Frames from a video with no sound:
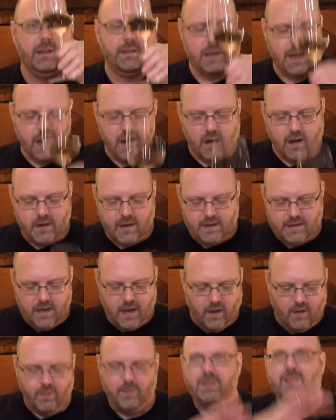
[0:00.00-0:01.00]
it's kind of hard to
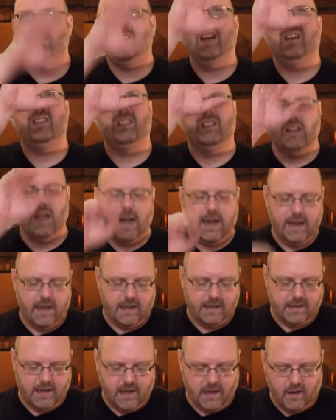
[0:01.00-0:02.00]
tell with how the lighting
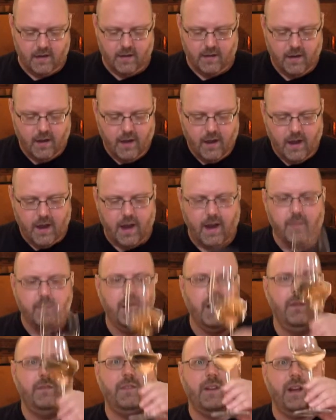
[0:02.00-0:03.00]
is in here, um, but